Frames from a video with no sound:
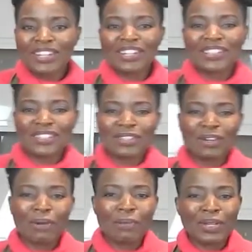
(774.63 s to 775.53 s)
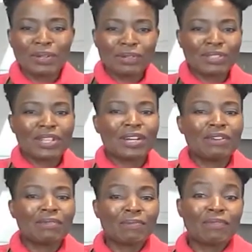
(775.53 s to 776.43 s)
because you know we use
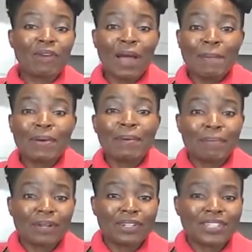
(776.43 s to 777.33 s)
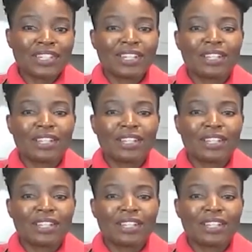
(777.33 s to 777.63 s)
the riper plantain,